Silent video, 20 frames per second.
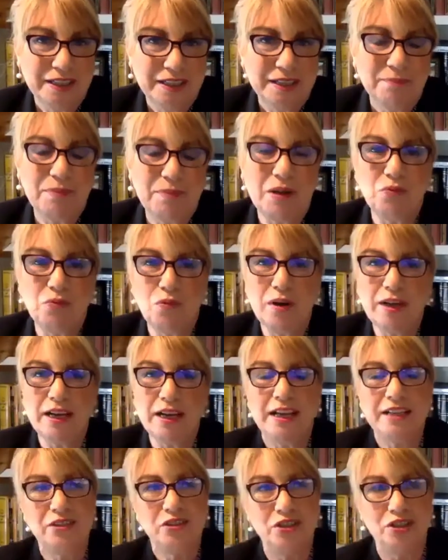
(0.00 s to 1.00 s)
But what
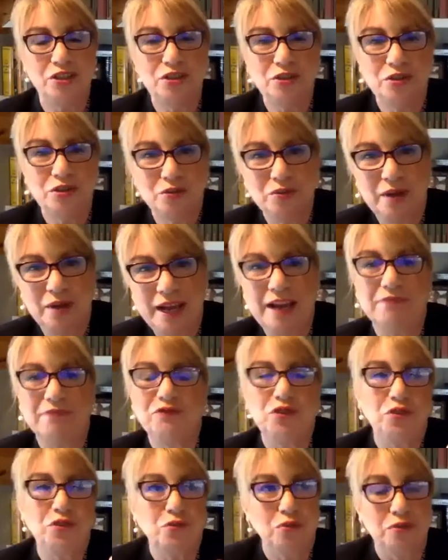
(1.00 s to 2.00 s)
I do have
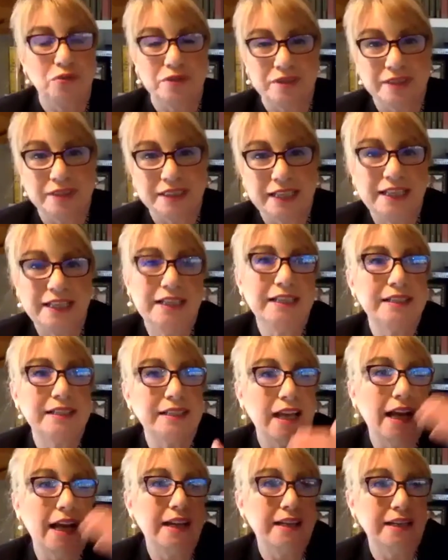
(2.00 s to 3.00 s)
tools is
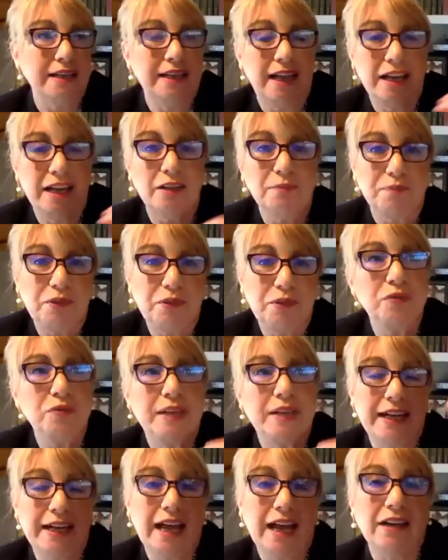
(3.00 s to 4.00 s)
I can help you
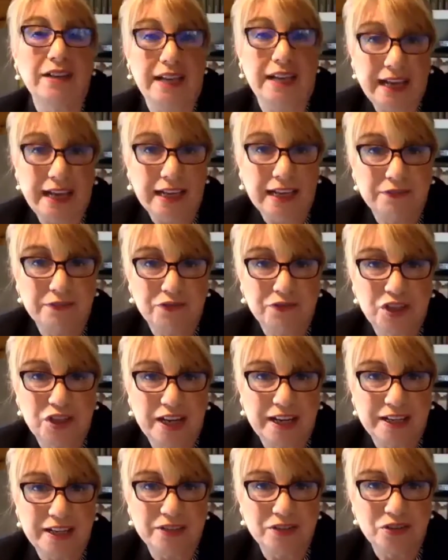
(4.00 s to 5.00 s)
get out ahead of
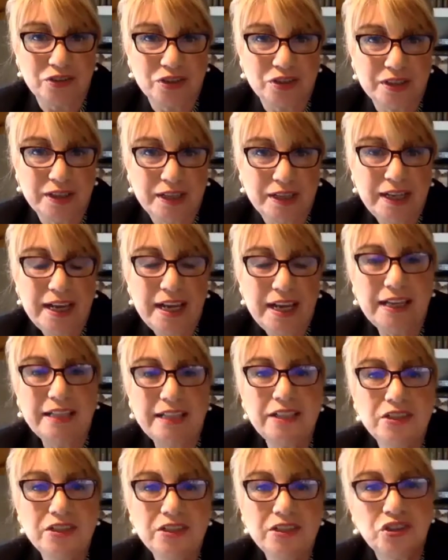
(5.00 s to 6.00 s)
change. And
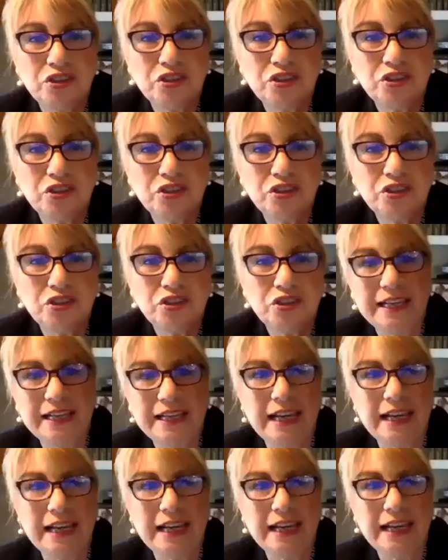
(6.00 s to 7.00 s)
it's those that
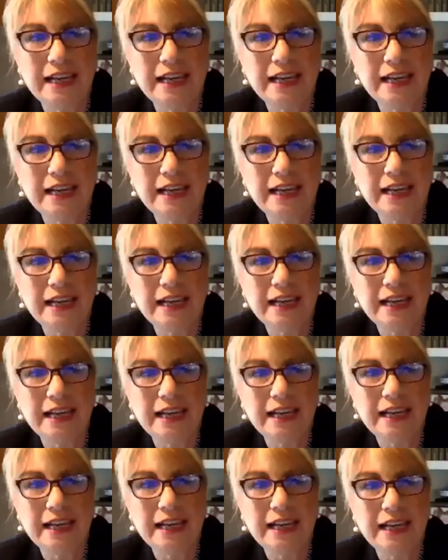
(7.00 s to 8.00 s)
get out ahead of
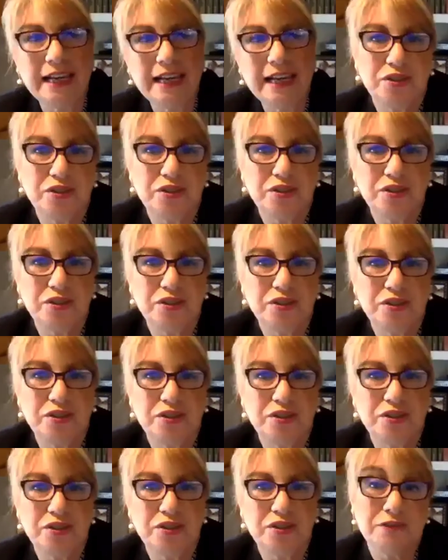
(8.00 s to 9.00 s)
change that have a
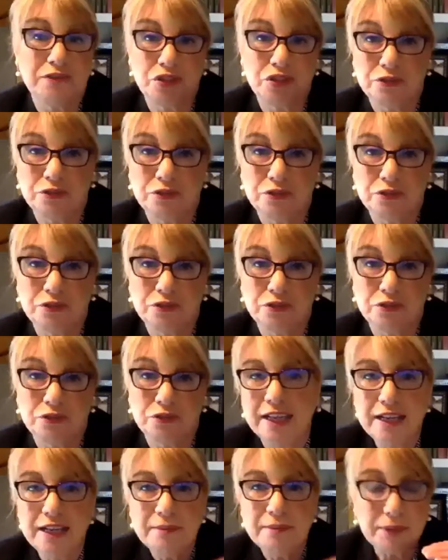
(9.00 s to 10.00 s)
chance of
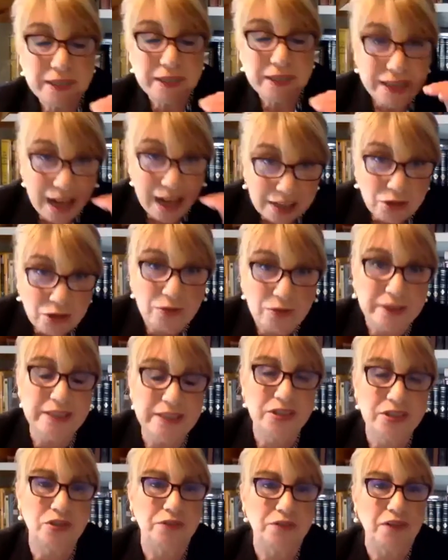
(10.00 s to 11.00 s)
surviving, but not only
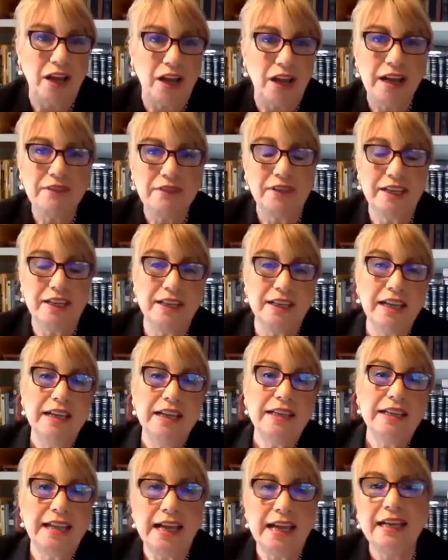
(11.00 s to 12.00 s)
surviving,
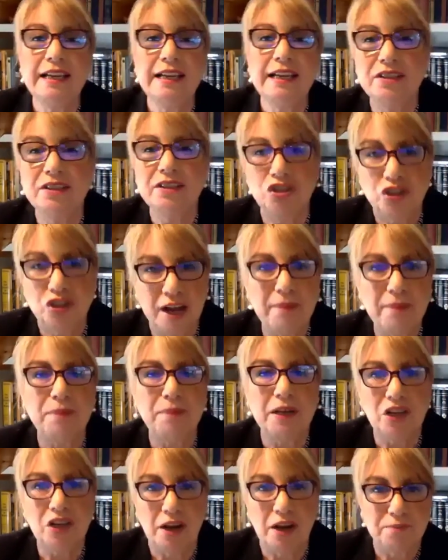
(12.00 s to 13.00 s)
getting the jump
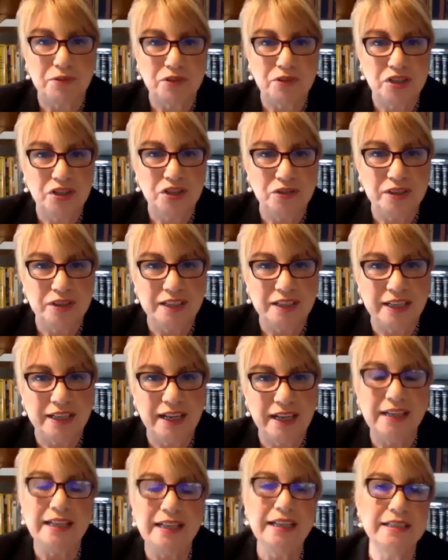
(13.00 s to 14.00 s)
on opportunity.
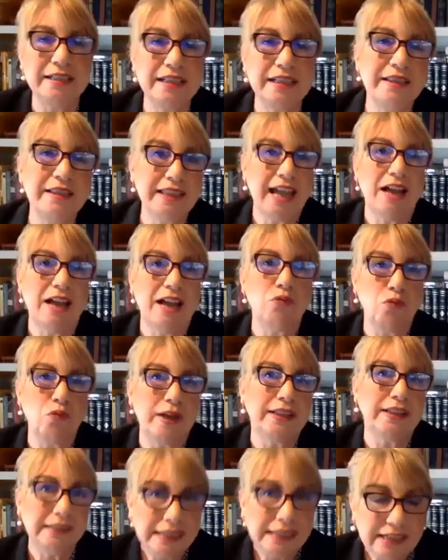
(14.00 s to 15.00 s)
And isn't that
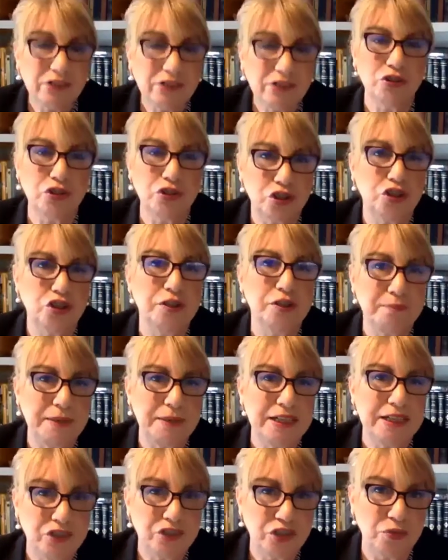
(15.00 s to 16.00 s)
what leaders should
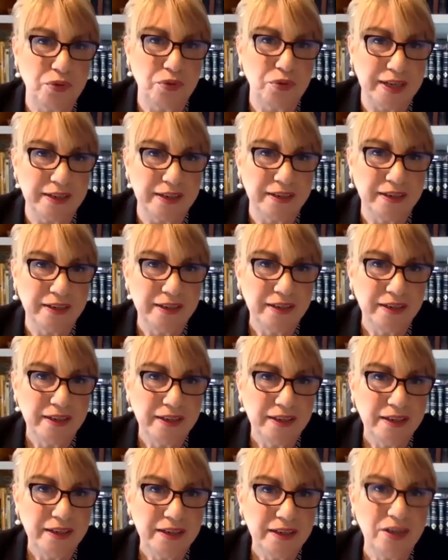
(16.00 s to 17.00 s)
be doing?
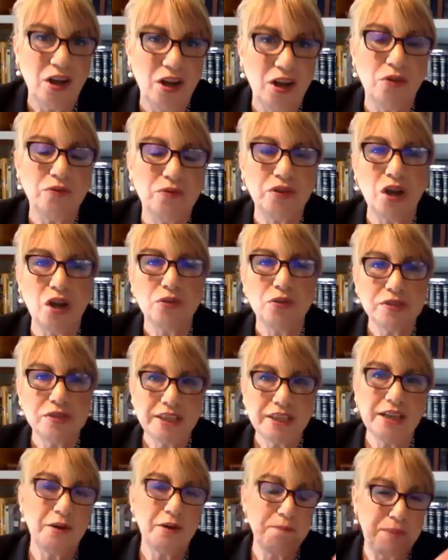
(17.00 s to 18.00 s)
You know, those
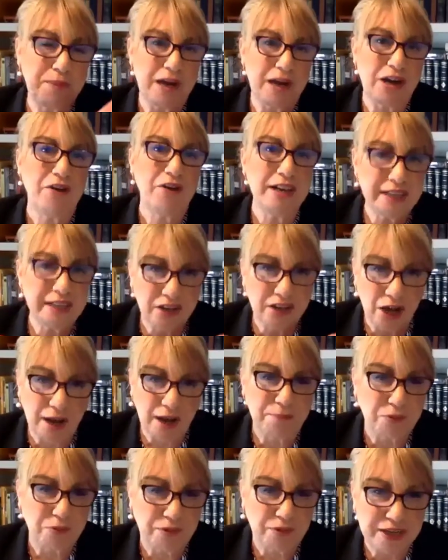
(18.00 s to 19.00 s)
that are buried in
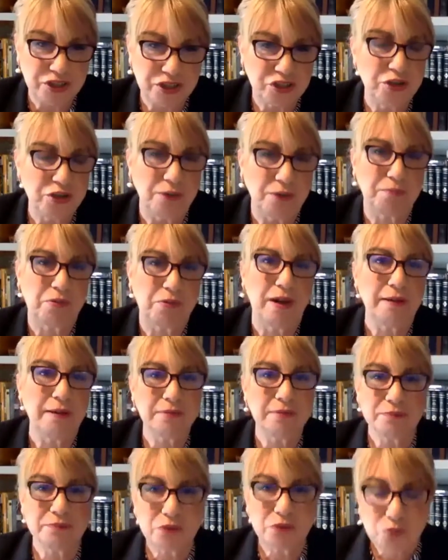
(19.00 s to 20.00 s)
operational
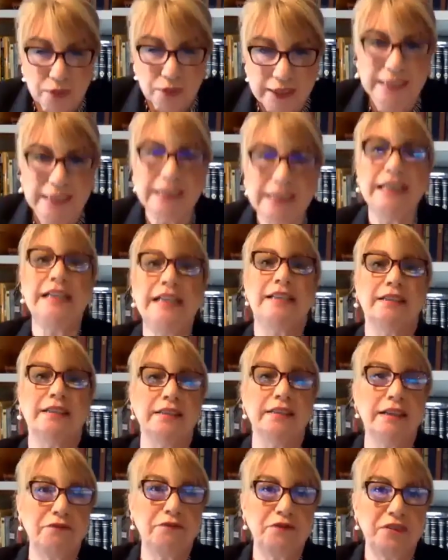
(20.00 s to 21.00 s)
problems really need to
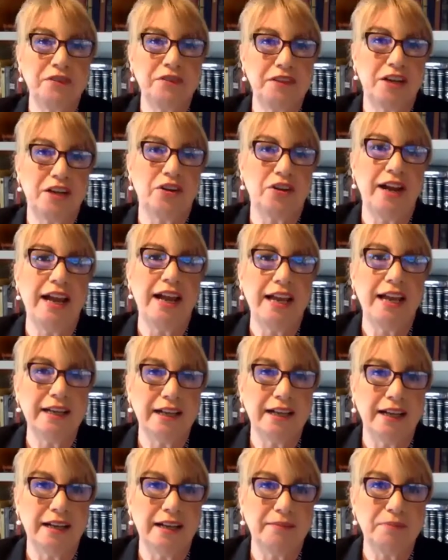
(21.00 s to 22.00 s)
lift their head
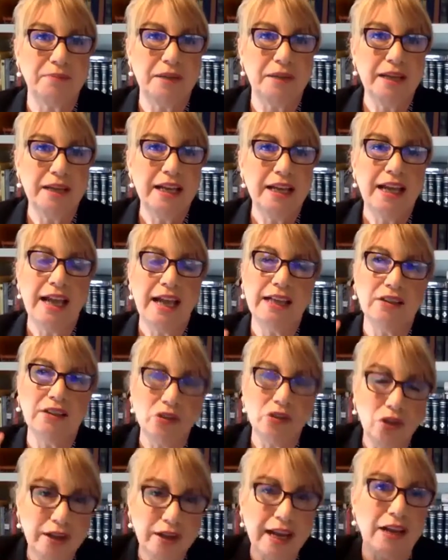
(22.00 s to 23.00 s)
up and
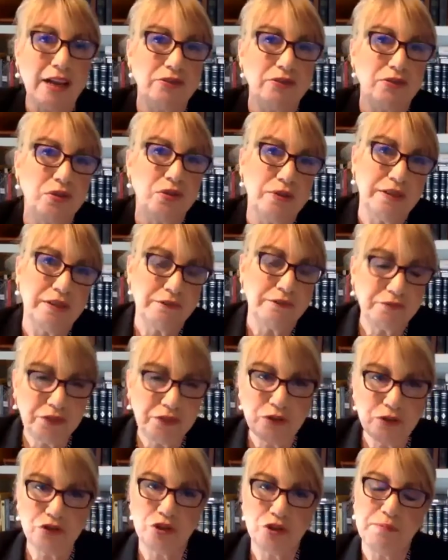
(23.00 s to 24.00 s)
look out toward the
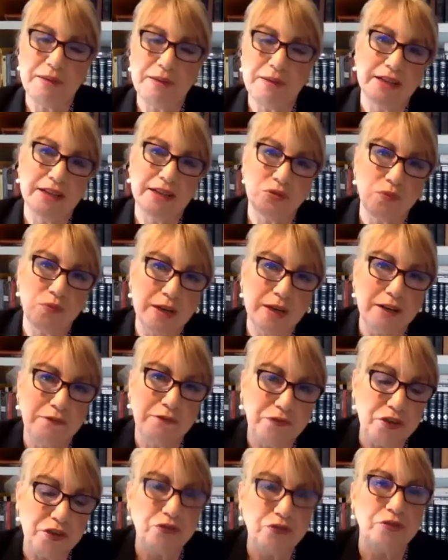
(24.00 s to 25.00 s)
future, because what
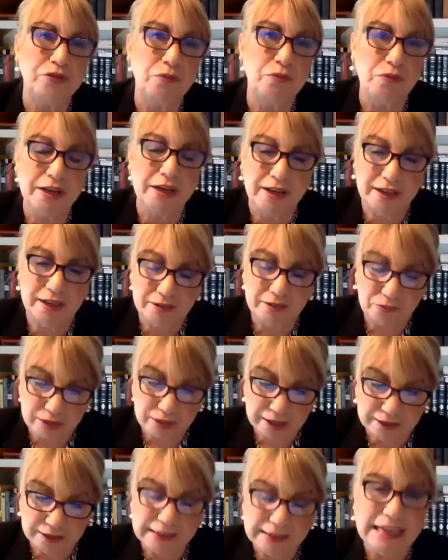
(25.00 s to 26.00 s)
a
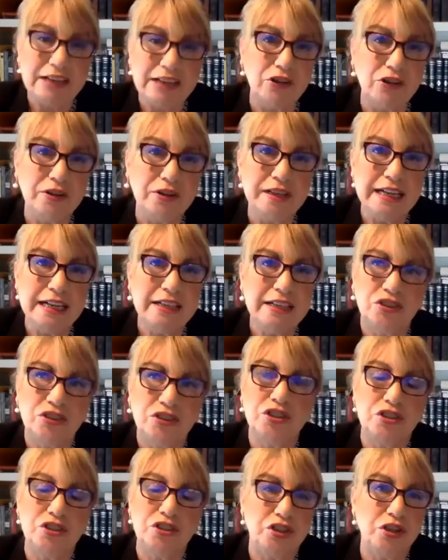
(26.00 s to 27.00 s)
leader needs
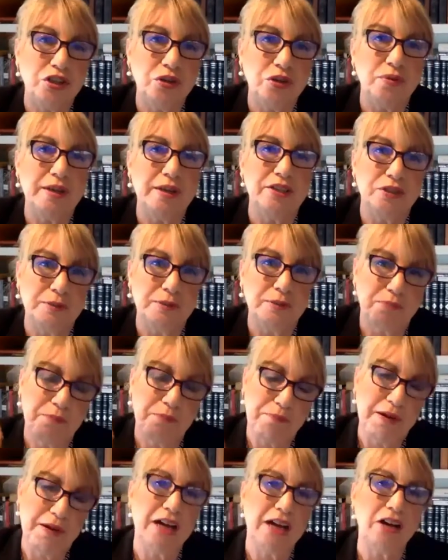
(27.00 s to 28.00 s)
to do is to
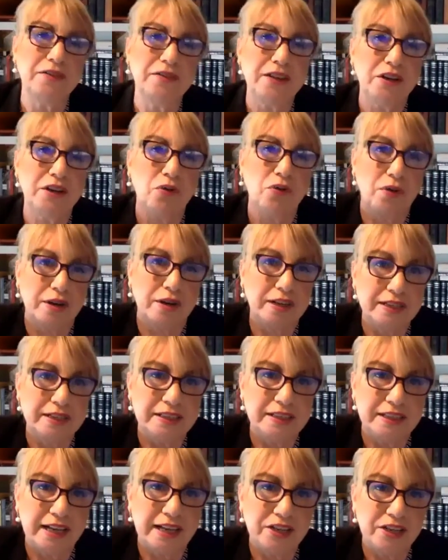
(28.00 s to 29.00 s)
prepare their
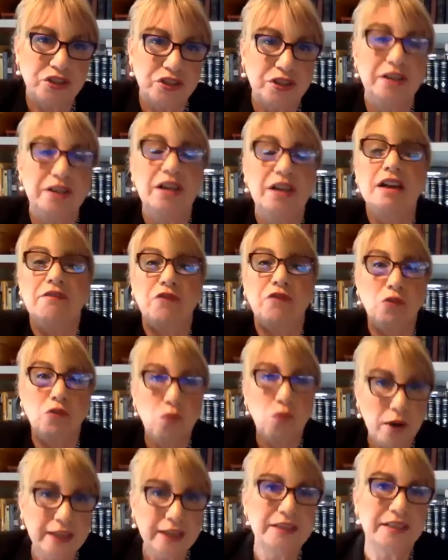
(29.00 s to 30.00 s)
organization for
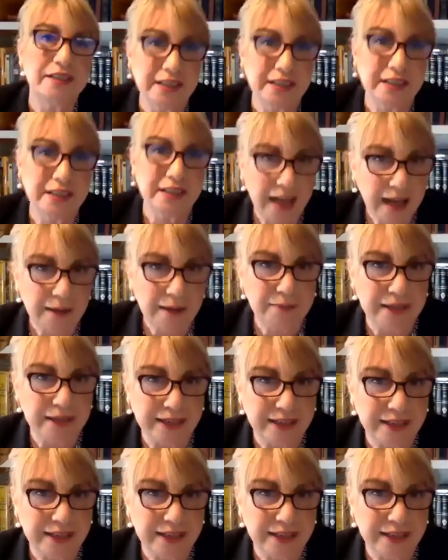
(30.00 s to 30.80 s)
what is coming.